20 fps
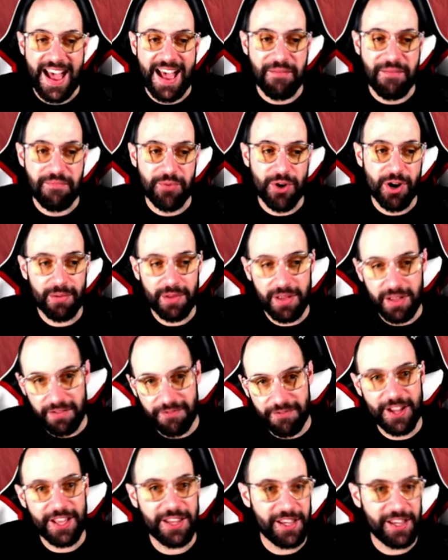And probably
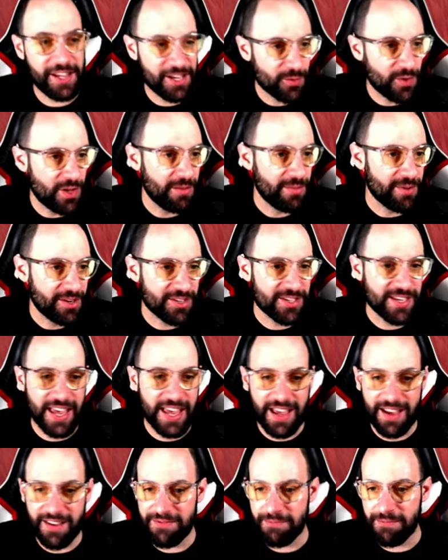Friday as well, because I
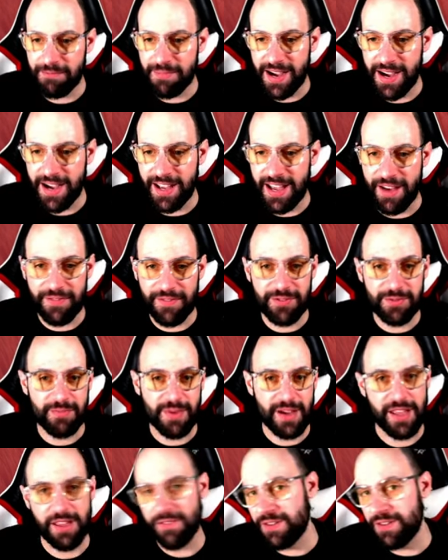have my
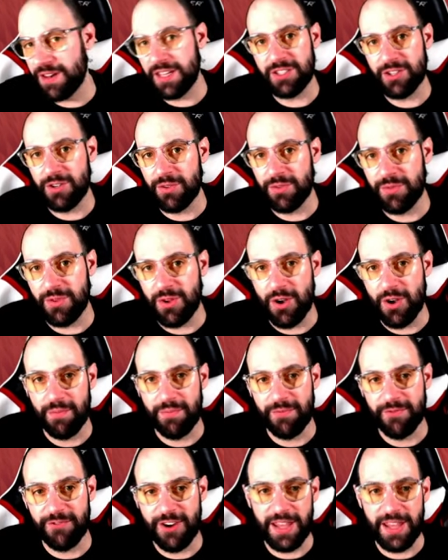my evenings on,
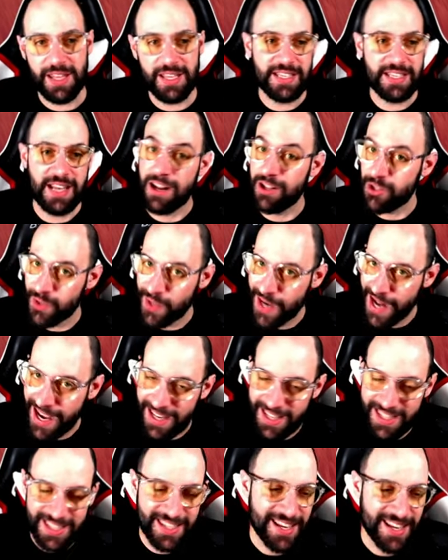on Fridays and also
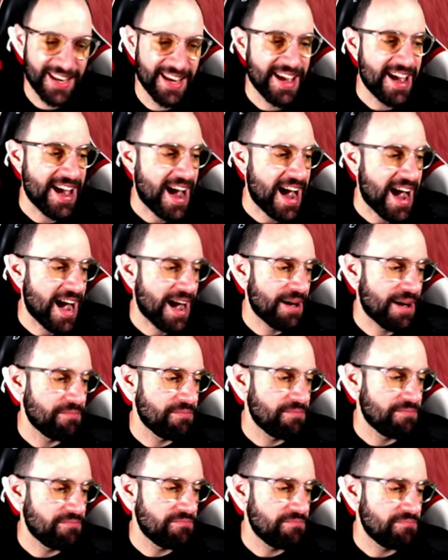nights.
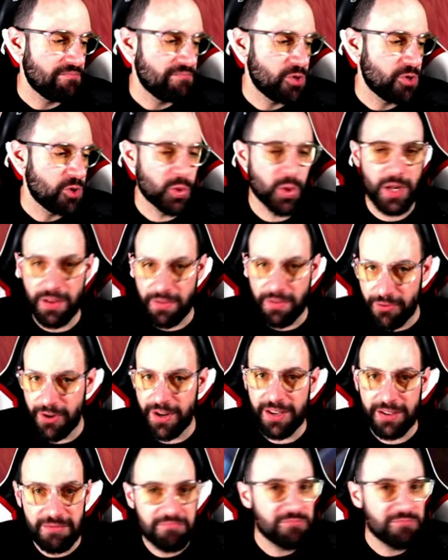I'm usually
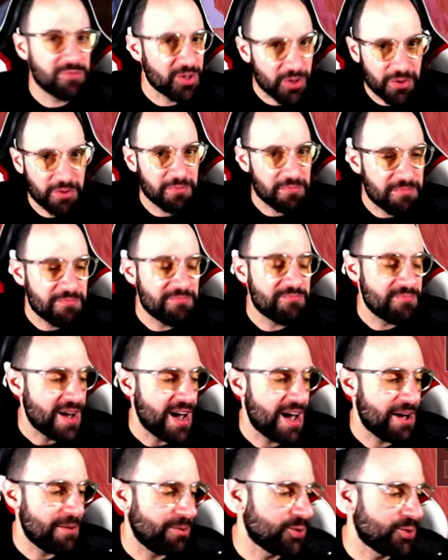free, so
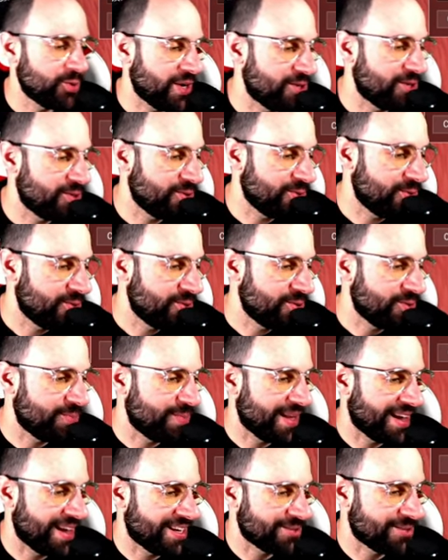I will try to, to
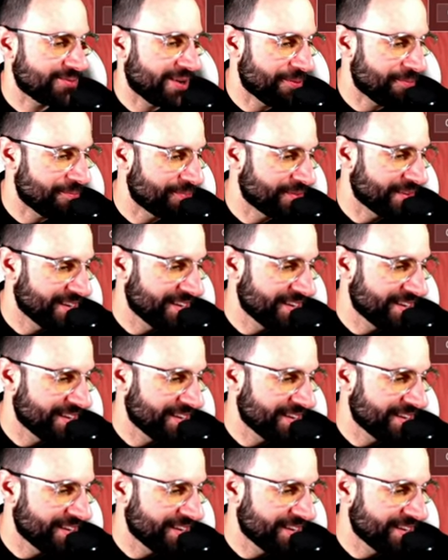play as well.